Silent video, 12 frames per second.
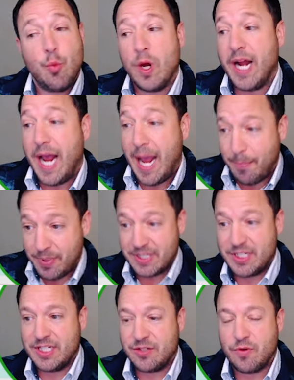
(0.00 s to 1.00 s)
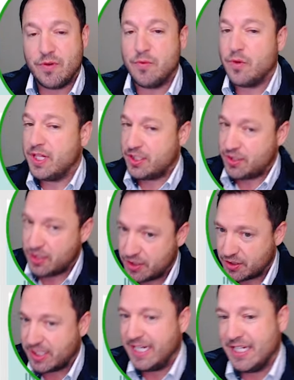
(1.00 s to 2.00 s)
what happens is
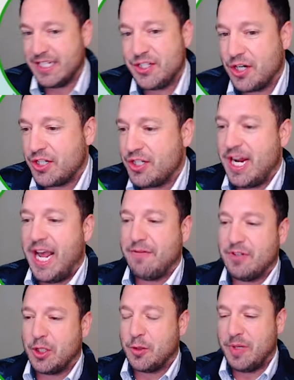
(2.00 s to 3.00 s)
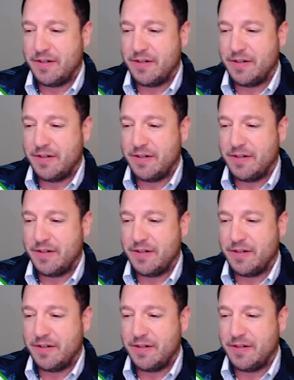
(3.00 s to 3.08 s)
starts to have a little bit